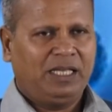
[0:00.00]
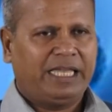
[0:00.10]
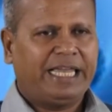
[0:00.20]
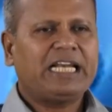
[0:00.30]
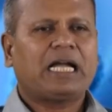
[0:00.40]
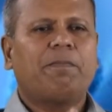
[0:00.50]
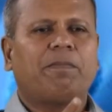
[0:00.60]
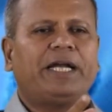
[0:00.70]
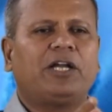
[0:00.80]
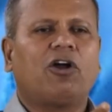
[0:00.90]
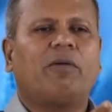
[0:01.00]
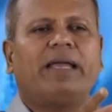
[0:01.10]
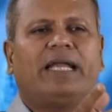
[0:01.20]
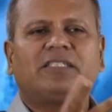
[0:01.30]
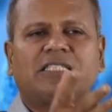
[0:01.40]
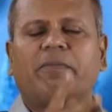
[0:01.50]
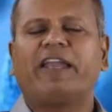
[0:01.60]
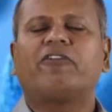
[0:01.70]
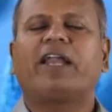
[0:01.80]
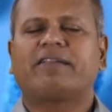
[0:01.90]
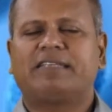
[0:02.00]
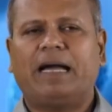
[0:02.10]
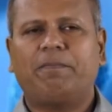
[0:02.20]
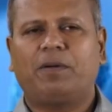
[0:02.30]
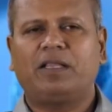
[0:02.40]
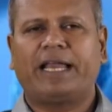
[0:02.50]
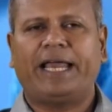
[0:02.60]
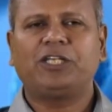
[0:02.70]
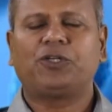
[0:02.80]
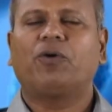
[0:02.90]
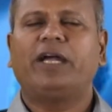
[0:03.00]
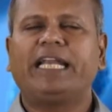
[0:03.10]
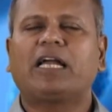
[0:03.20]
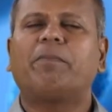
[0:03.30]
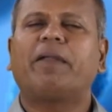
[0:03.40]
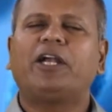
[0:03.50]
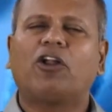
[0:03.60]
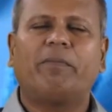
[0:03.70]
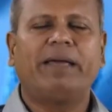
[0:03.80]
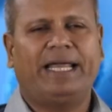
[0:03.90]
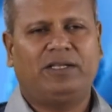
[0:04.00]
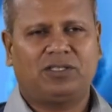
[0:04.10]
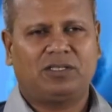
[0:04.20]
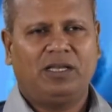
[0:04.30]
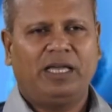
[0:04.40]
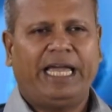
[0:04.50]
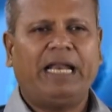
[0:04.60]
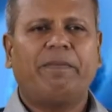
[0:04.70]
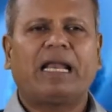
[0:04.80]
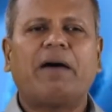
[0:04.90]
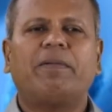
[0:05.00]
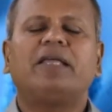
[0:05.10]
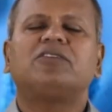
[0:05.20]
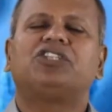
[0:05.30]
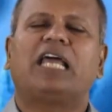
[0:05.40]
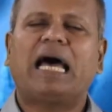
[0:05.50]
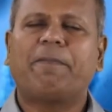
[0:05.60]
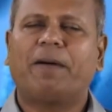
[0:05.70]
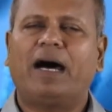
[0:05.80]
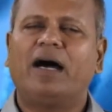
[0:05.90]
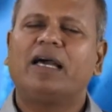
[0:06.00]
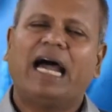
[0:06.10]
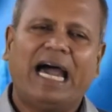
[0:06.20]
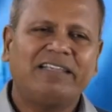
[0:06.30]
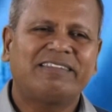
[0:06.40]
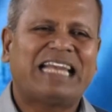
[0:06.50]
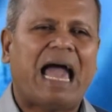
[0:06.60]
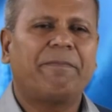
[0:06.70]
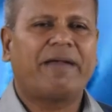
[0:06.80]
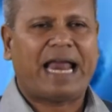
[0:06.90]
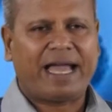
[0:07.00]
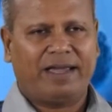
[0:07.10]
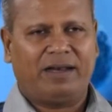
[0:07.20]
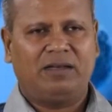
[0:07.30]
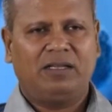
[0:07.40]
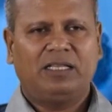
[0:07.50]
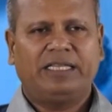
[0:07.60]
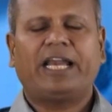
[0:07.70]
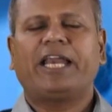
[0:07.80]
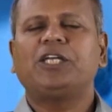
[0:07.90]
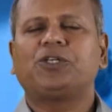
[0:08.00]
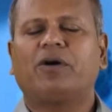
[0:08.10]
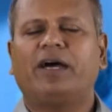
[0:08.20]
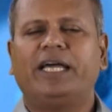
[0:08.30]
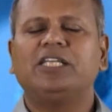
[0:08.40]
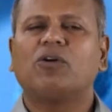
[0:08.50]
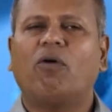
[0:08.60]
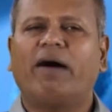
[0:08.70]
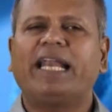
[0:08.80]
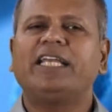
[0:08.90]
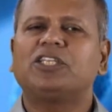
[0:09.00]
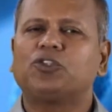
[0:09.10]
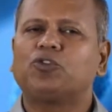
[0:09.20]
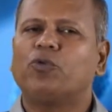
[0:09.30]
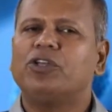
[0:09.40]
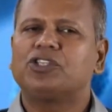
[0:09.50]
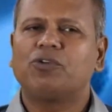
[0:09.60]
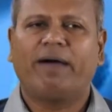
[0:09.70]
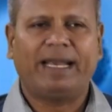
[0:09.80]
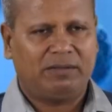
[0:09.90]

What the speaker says: incomplete dominance is a very good example. The ratio incomplete dominance in Mirabilis jalapa and snapdragon, the ratio is 1:2:1.